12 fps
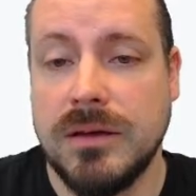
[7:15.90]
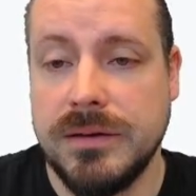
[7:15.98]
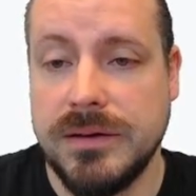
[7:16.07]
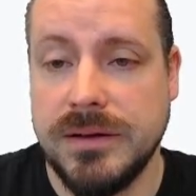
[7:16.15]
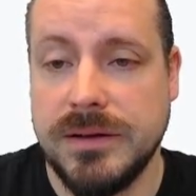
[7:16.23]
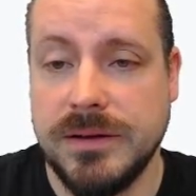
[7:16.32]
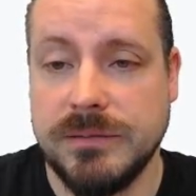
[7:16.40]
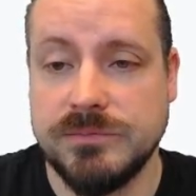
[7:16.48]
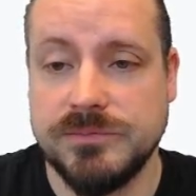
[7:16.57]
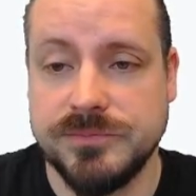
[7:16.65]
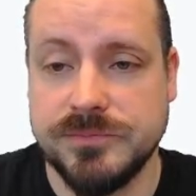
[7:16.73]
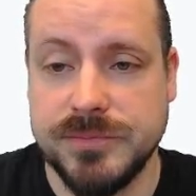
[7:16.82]

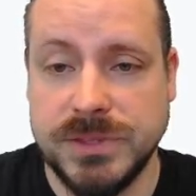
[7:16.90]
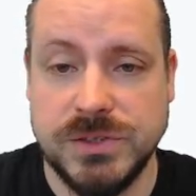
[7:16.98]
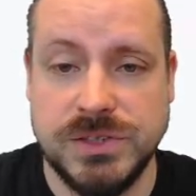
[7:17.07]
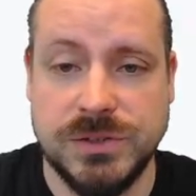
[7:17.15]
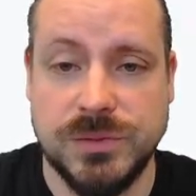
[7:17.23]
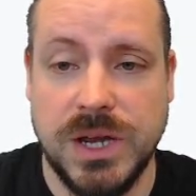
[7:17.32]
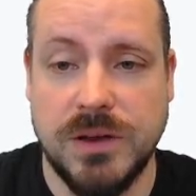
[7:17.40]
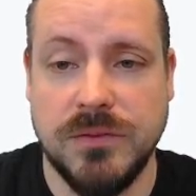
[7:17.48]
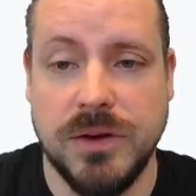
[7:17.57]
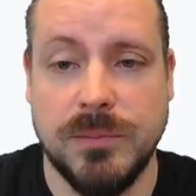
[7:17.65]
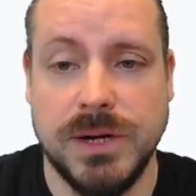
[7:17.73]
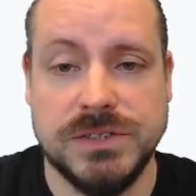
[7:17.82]
But you see we have
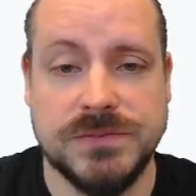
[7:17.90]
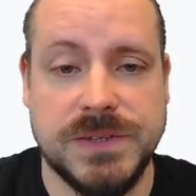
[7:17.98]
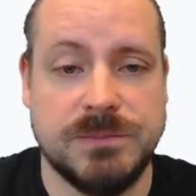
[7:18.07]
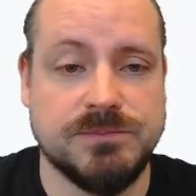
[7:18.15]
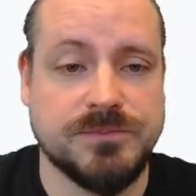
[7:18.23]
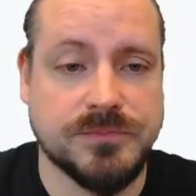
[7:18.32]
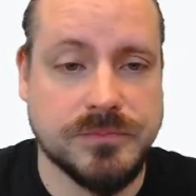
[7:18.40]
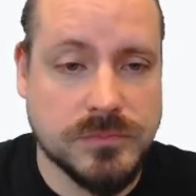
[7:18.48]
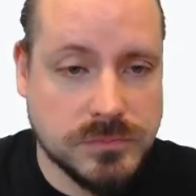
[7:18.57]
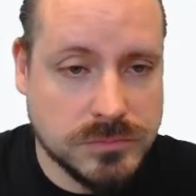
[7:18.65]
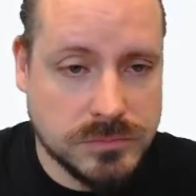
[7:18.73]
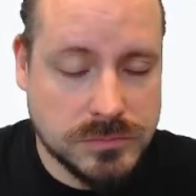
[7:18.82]
a bunch of them.
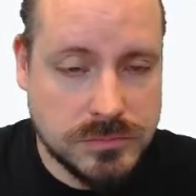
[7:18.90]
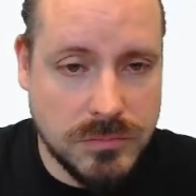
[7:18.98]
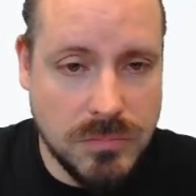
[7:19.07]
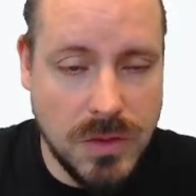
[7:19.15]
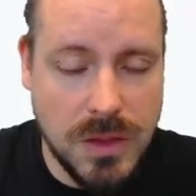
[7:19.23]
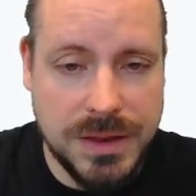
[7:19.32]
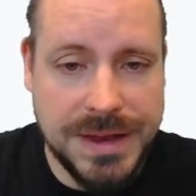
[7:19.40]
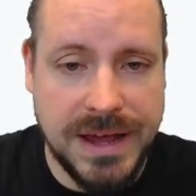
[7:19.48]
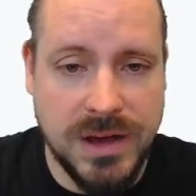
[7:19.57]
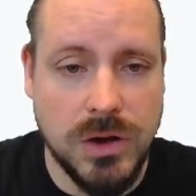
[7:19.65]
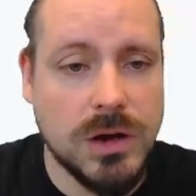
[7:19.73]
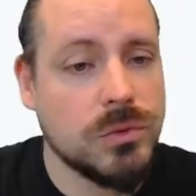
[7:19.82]

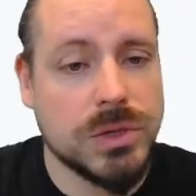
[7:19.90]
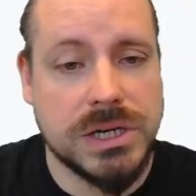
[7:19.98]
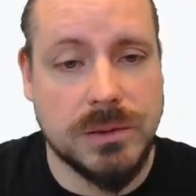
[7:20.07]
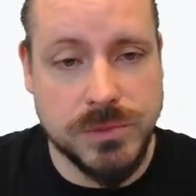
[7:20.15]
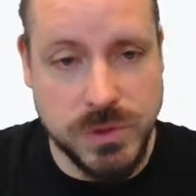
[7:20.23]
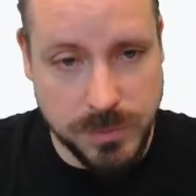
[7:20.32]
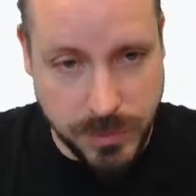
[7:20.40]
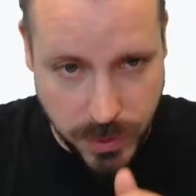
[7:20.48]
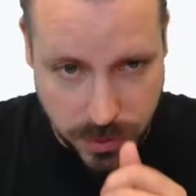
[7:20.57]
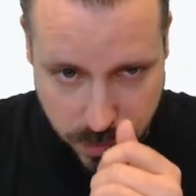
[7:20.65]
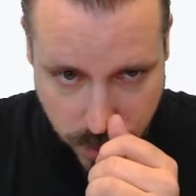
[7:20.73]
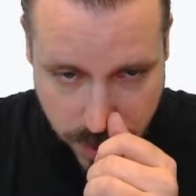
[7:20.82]
Now we come to a
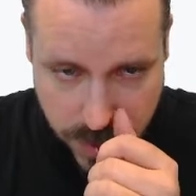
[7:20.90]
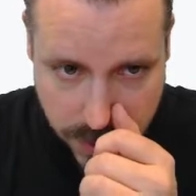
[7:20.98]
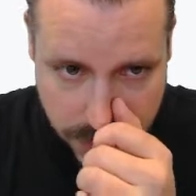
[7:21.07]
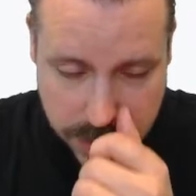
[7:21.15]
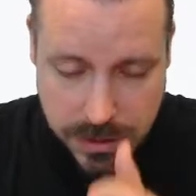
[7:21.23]
part where